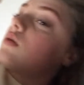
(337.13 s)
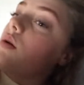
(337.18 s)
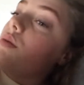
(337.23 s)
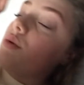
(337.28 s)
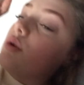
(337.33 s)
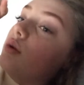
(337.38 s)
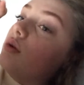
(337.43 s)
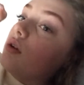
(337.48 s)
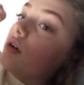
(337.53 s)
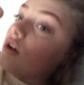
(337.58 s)
we're
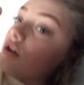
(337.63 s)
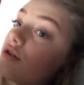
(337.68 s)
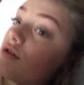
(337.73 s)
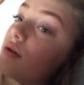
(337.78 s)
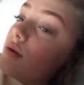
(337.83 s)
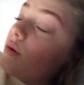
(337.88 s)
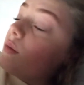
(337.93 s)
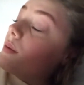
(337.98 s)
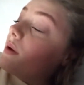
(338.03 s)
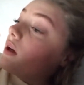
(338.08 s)
going to Costco
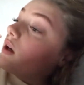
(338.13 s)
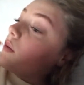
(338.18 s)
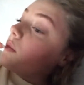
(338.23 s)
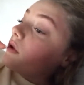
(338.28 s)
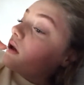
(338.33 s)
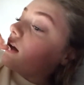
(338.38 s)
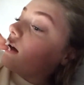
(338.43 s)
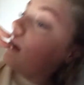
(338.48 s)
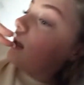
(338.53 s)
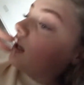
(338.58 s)
to pick up a
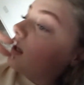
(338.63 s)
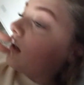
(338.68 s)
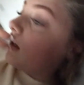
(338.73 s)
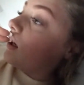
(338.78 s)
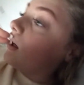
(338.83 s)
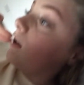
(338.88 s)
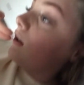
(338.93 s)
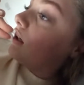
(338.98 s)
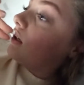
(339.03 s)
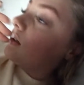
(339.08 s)
cake.
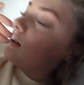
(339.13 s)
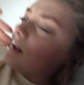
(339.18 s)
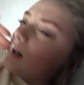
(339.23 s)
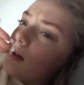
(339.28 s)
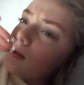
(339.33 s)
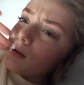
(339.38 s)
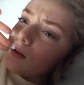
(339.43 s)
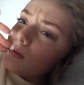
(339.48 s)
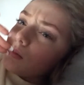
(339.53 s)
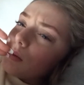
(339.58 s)
I
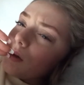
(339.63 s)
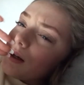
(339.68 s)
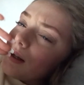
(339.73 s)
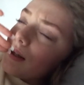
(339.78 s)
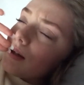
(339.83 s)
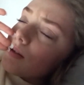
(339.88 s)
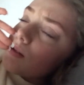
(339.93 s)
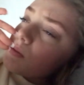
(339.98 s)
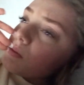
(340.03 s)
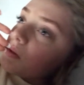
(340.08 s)
don't know why
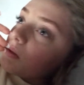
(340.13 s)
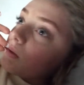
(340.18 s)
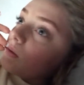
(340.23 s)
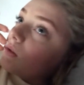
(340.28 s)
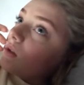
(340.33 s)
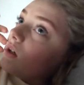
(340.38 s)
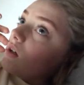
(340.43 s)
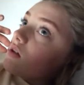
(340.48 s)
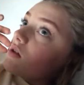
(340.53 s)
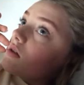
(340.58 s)
else we're going to
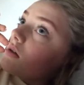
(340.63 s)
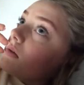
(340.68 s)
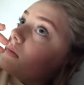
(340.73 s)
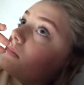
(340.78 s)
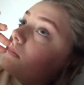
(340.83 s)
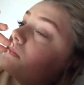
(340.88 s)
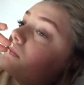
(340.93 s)
Costco.